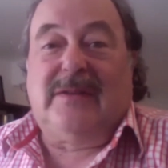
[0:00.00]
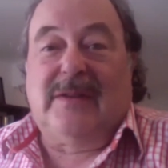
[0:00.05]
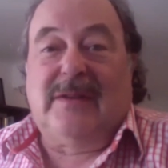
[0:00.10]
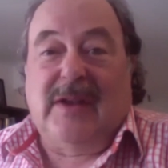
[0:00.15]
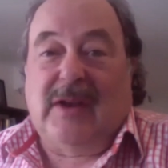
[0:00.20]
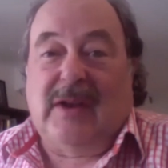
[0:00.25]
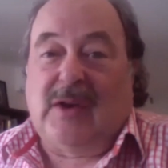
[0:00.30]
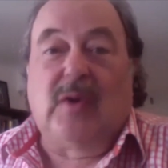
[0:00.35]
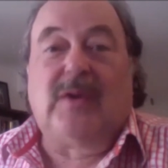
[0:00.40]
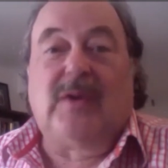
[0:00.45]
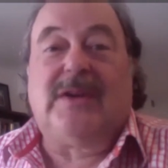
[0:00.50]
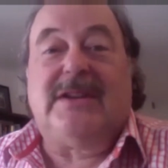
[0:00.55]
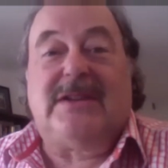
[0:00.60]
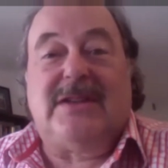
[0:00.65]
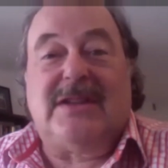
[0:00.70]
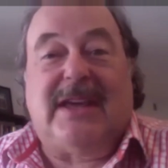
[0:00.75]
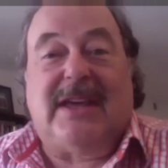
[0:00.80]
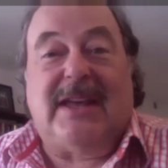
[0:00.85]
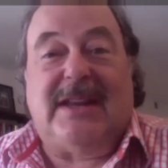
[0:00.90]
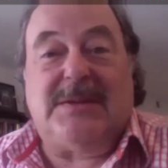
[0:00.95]
according to
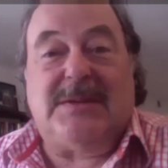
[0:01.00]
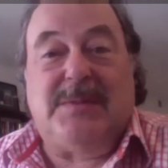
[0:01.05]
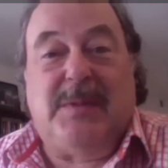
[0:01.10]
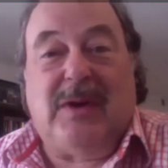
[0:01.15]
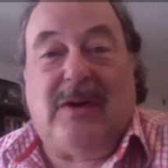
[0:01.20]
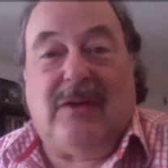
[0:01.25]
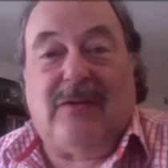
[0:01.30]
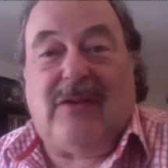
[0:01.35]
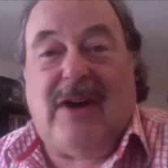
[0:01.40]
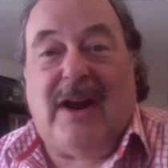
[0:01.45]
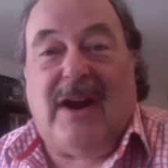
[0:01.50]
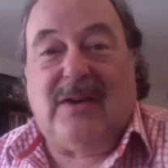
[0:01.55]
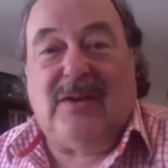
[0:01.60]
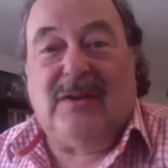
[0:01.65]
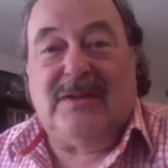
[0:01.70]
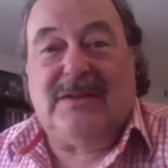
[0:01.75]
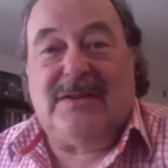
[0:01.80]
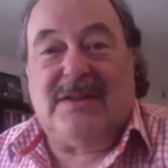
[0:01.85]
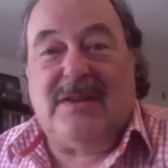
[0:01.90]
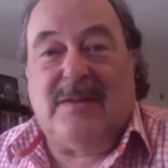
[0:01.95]
the Guinness Book of
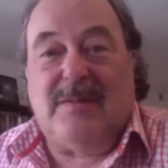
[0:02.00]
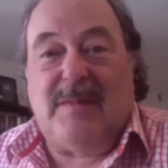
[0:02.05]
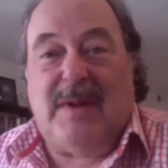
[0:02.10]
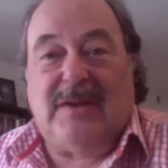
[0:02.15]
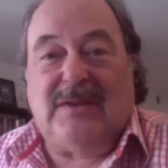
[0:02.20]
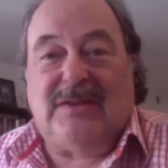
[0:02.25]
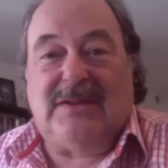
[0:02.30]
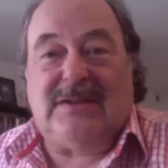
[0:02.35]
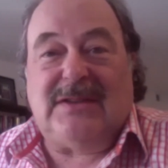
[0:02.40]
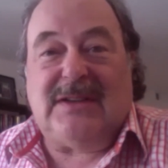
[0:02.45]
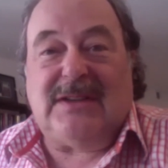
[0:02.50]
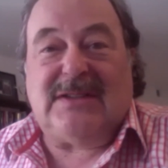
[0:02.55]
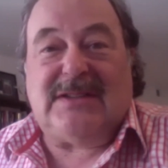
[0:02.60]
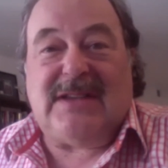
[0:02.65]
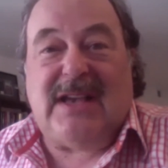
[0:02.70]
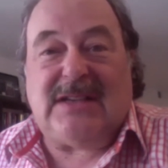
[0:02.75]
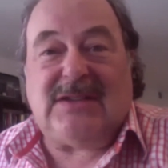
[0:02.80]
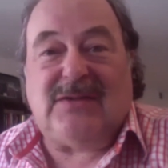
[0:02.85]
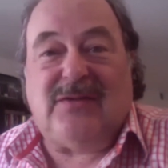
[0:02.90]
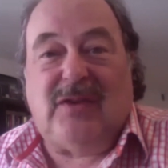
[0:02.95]
Records, the most
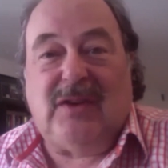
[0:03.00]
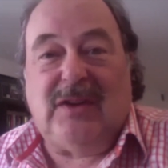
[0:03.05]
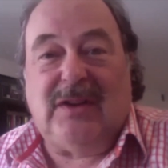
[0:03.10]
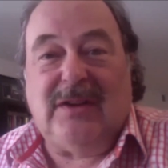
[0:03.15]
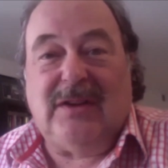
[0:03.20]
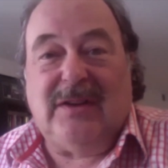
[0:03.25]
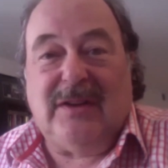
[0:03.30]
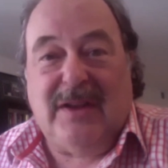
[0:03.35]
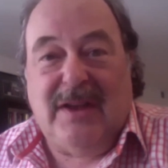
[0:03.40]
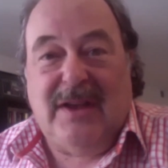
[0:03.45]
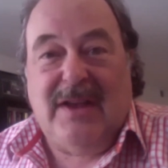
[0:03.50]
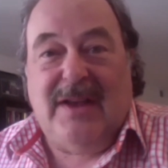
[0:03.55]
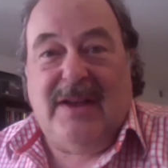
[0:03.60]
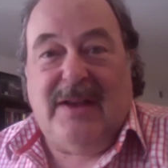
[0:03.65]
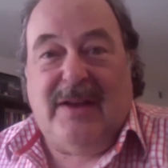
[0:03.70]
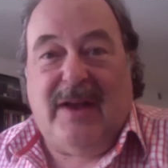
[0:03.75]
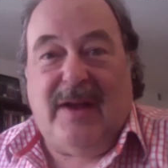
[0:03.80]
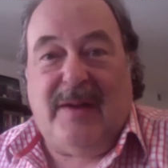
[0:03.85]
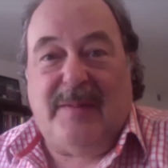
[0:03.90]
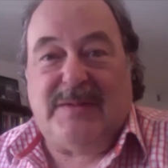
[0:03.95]
successful
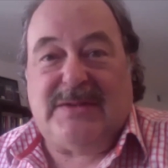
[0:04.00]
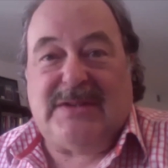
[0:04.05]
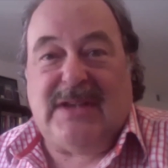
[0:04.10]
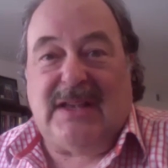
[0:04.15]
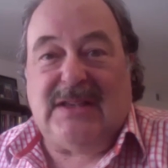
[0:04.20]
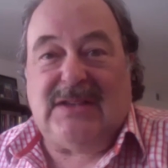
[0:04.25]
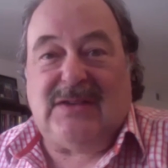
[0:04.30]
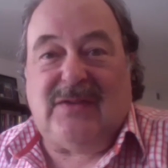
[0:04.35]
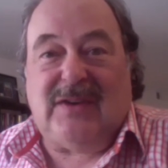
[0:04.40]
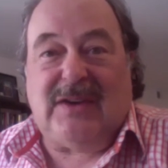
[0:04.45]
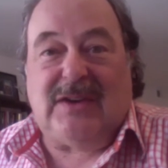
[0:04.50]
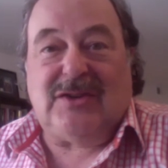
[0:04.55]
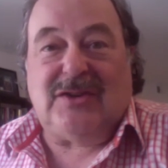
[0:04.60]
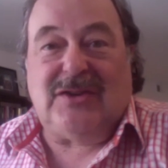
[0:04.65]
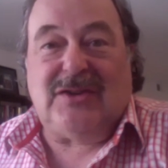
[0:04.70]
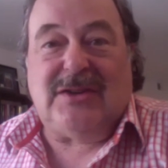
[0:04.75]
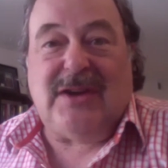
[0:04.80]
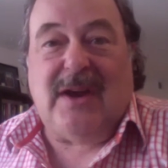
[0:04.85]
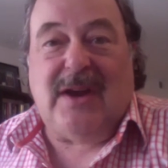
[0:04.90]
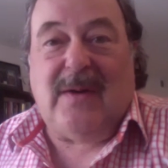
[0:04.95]
um, science
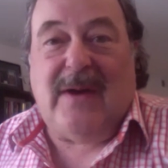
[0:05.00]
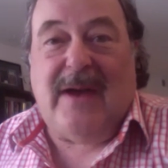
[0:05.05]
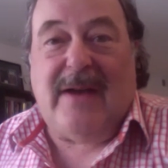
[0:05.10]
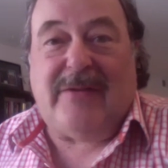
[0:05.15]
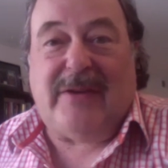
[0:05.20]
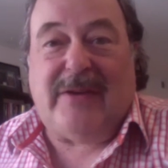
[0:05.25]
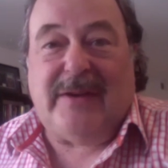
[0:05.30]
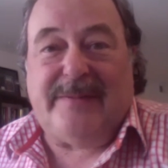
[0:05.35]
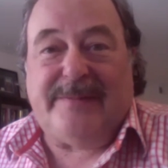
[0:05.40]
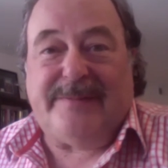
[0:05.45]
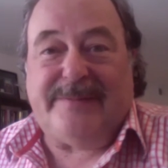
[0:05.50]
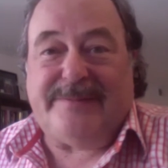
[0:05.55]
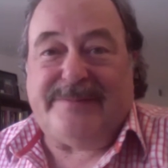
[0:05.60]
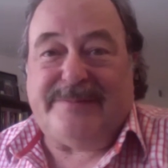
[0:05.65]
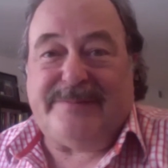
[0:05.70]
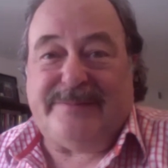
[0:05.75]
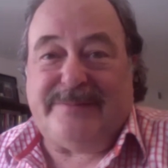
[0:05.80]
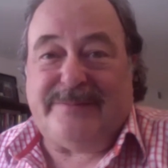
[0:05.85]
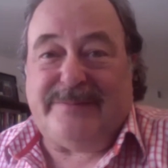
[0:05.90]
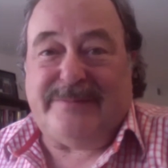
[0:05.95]
fiction show ever.
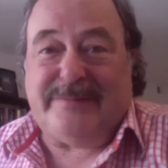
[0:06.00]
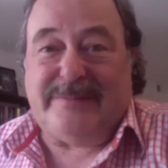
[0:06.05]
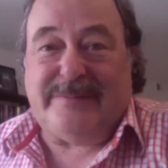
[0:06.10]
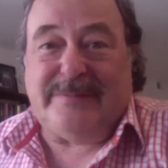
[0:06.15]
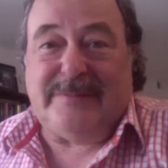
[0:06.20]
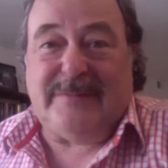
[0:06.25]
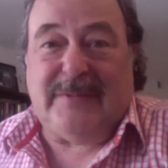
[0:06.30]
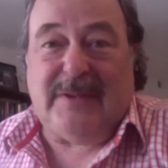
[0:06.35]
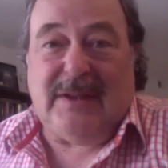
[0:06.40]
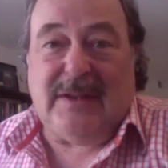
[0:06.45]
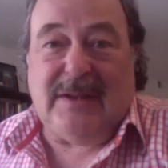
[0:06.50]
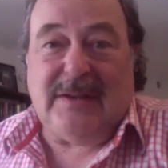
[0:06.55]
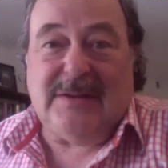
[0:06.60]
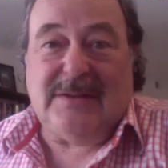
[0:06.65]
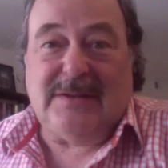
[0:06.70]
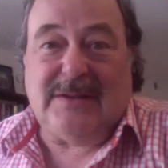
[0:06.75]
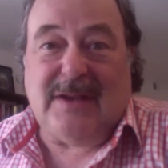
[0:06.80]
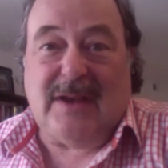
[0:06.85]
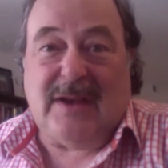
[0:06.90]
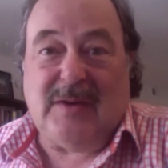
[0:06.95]

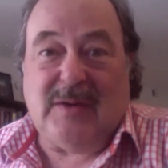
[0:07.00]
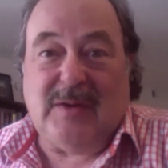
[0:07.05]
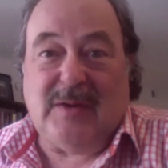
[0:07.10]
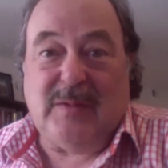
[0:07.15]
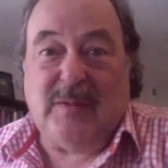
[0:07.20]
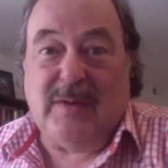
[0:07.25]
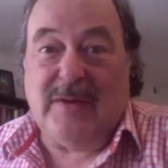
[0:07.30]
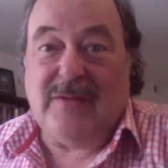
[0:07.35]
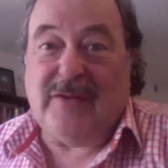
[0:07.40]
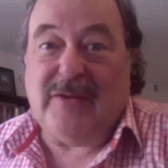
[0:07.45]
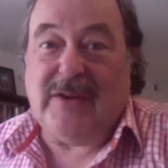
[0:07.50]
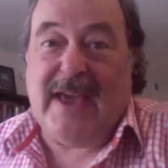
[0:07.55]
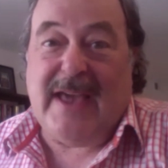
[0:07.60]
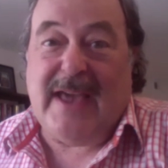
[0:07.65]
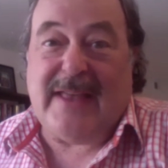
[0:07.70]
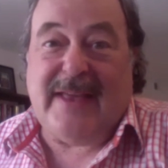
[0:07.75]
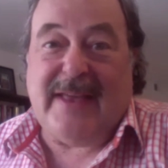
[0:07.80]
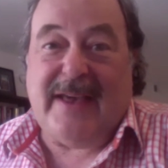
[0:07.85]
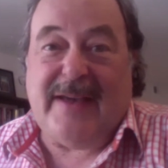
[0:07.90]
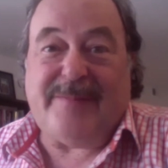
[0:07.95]
So we
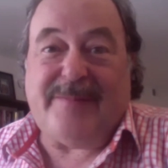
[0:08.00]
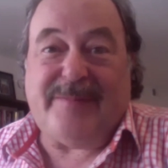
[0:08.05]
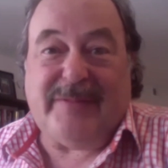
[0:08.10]
forget that.